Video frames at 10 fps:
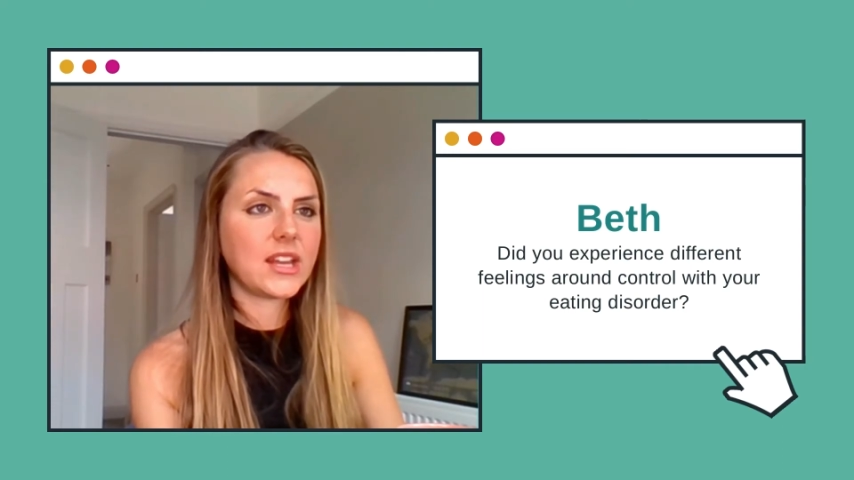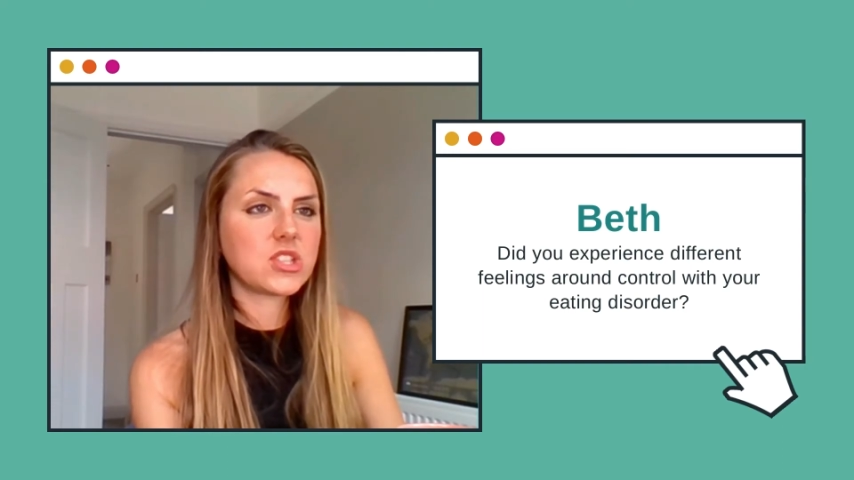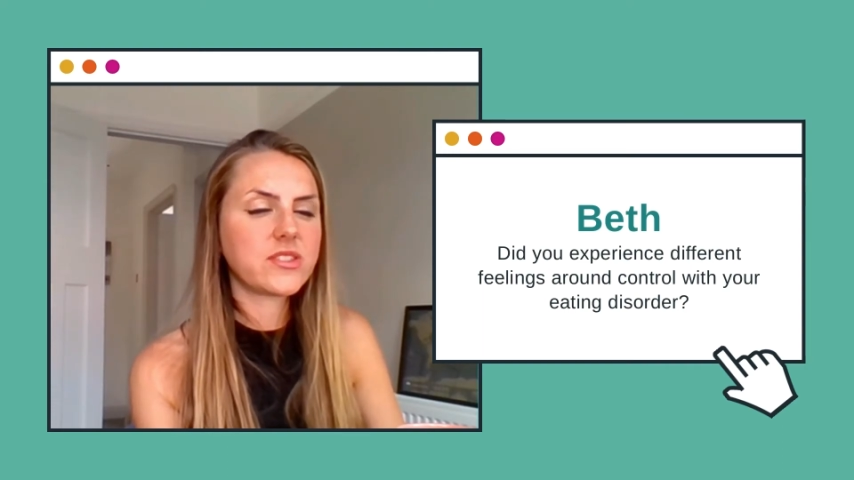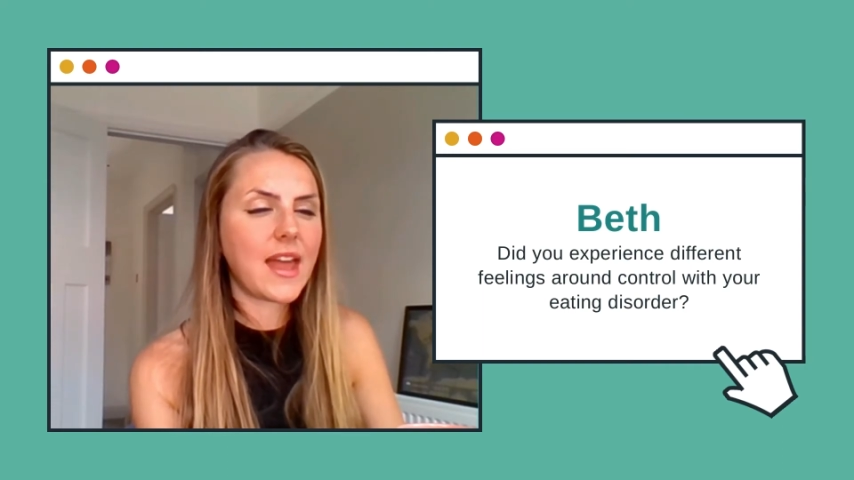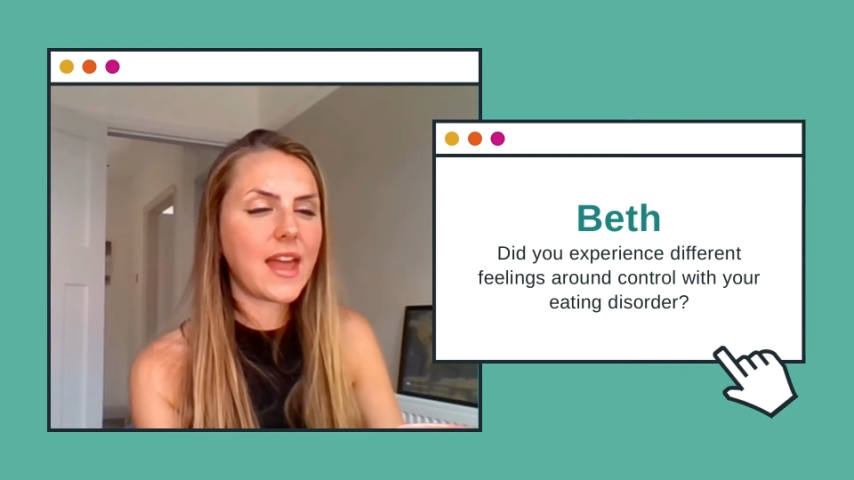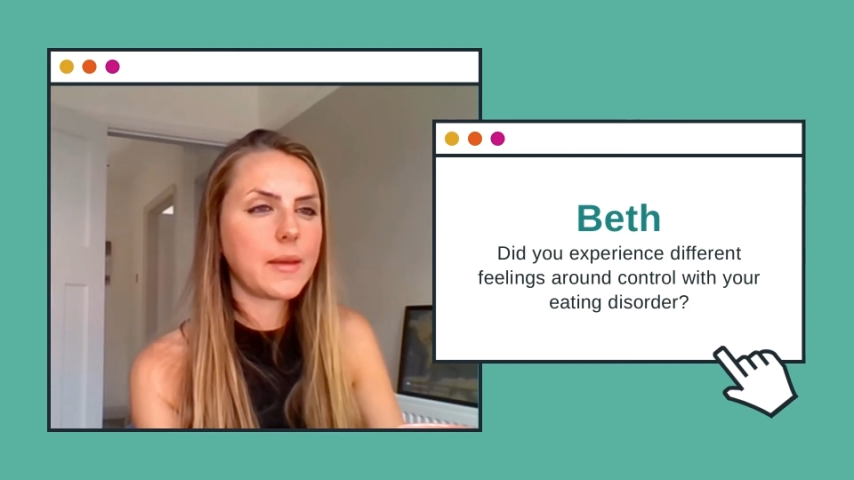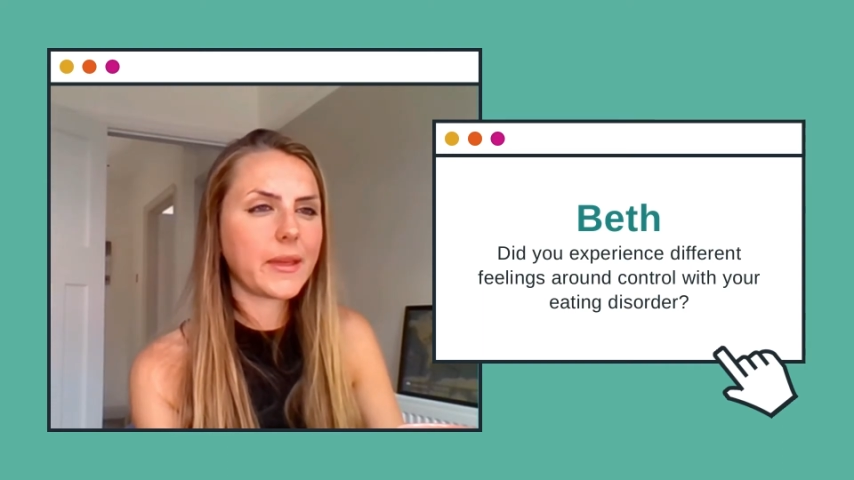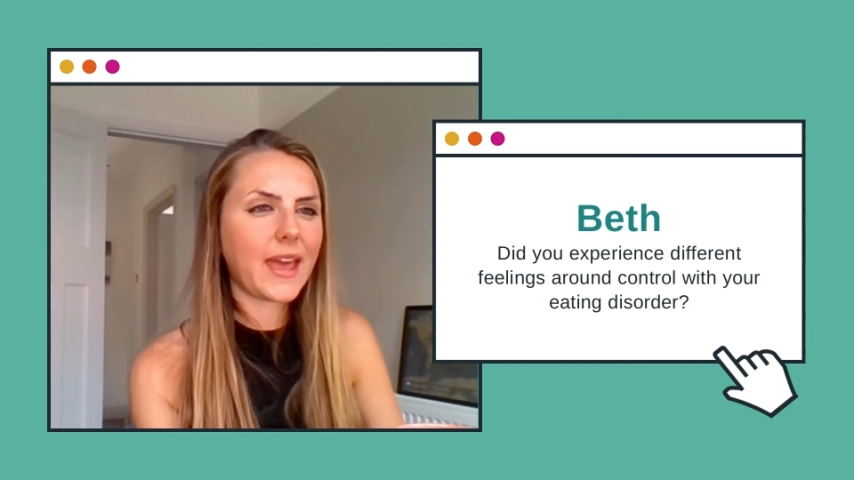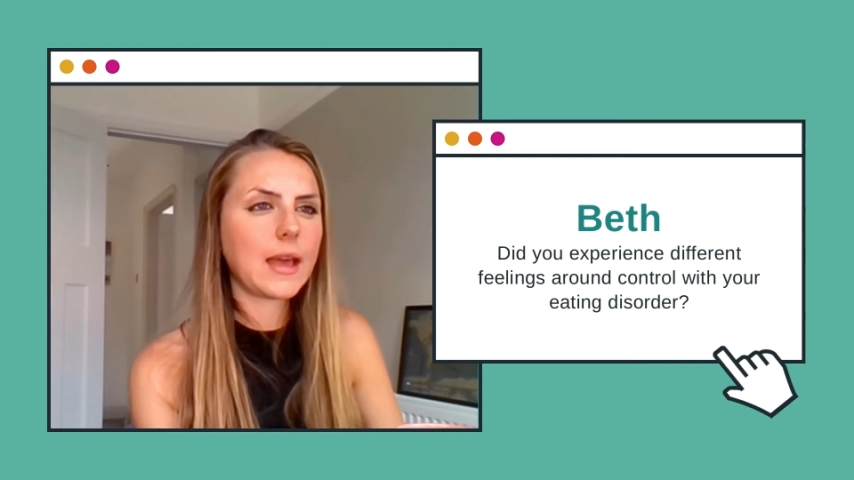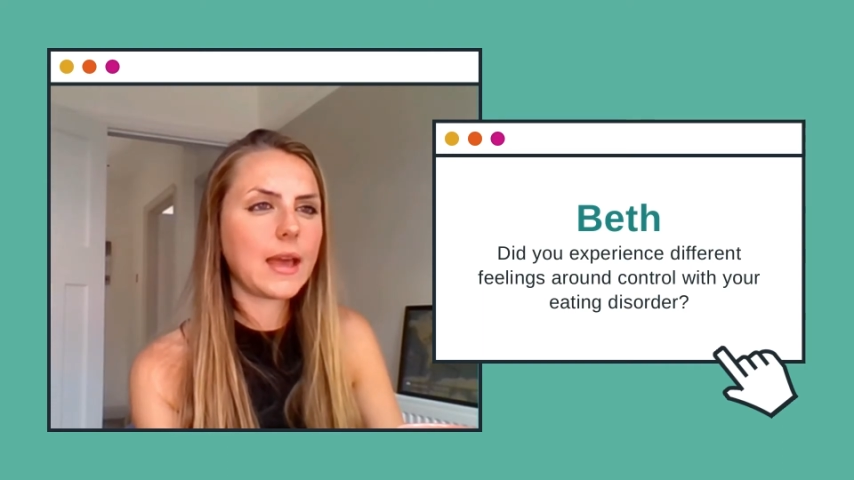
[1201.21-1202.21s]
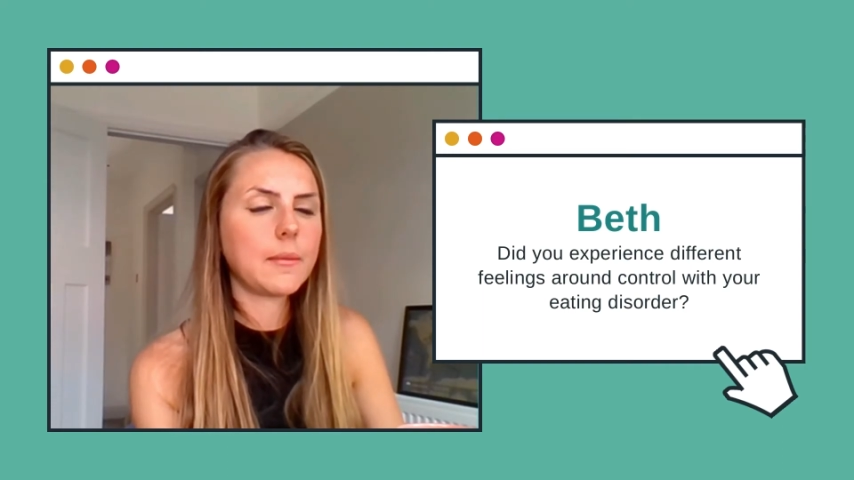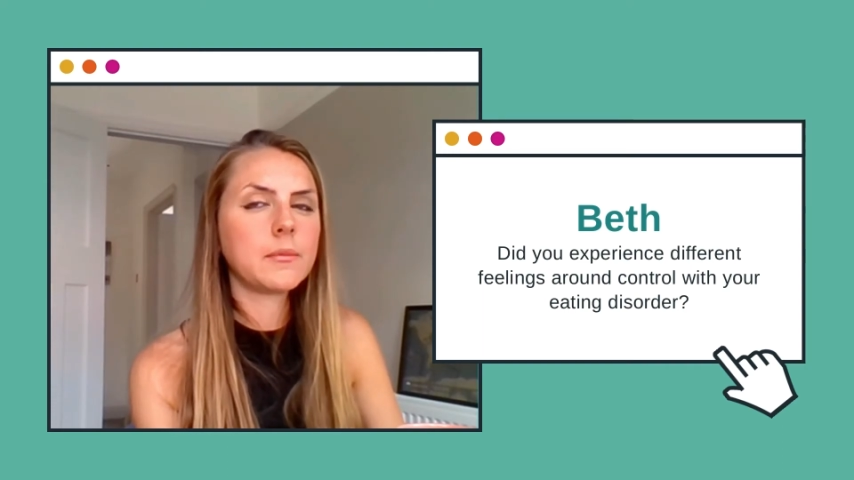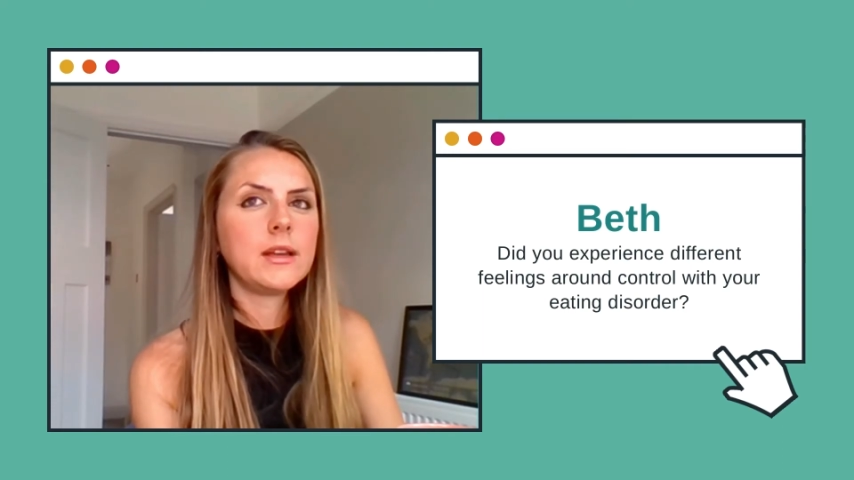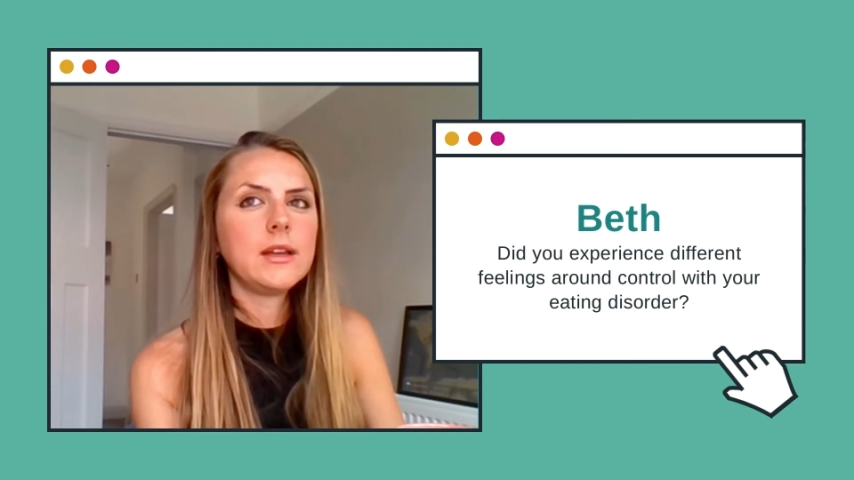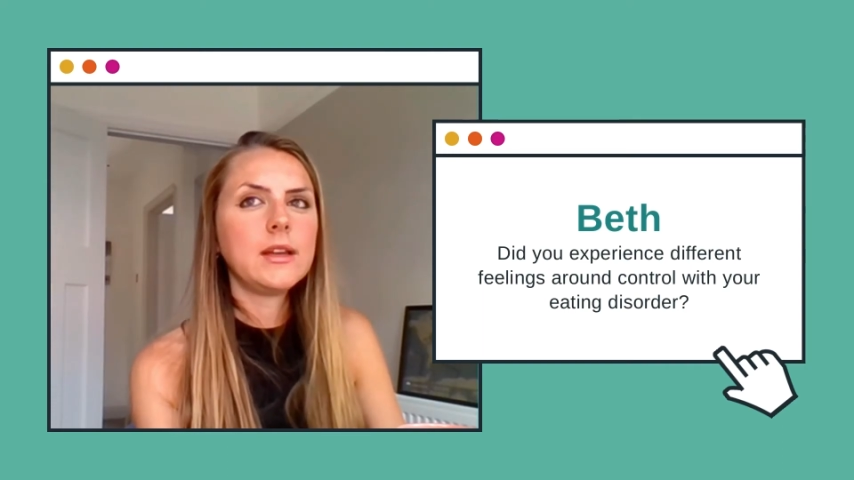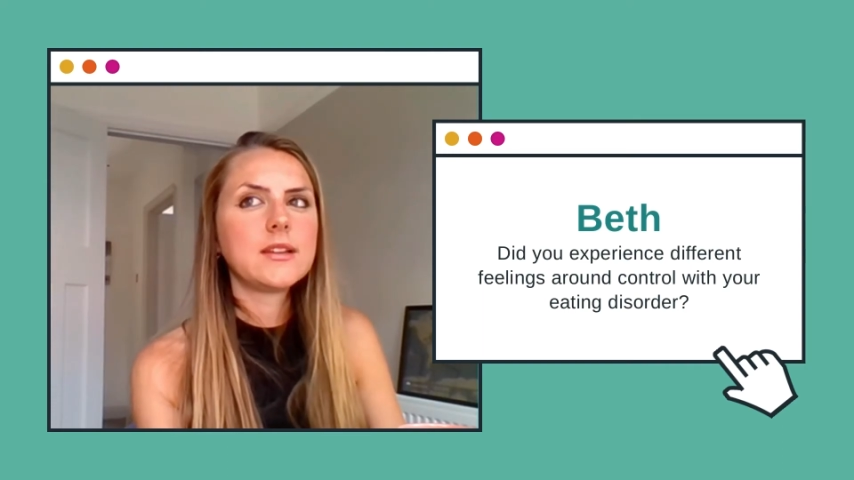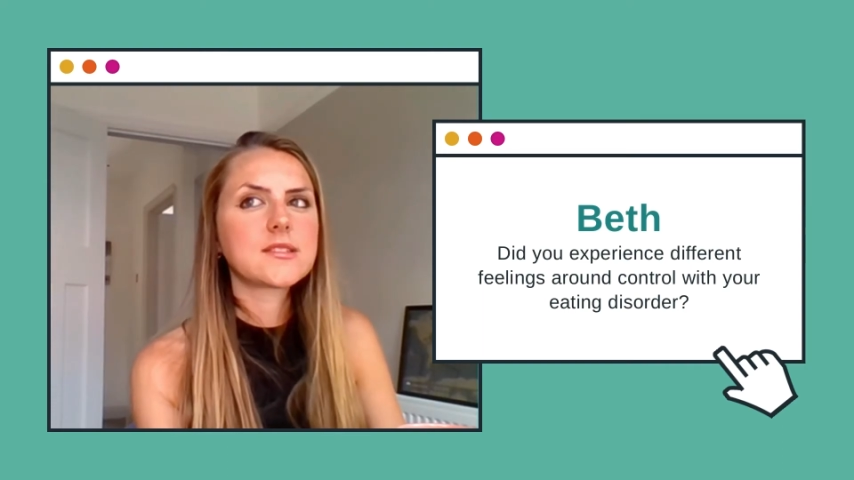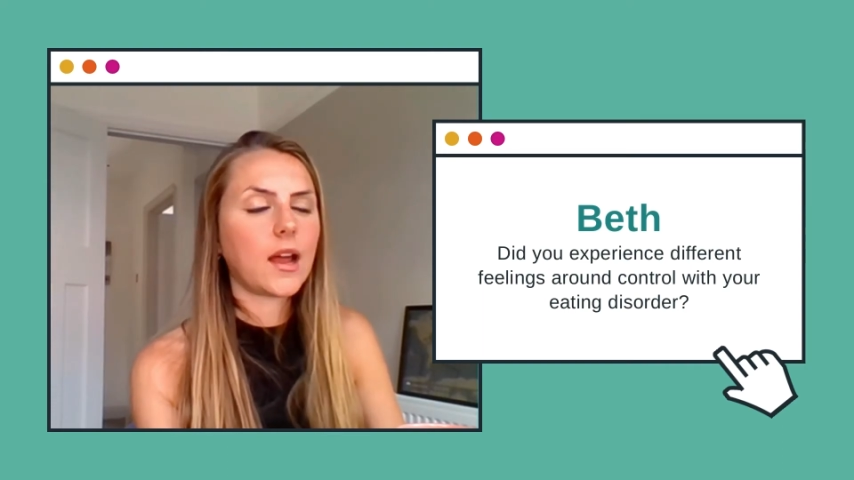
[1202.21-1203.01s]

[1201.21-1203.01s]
changed, then it became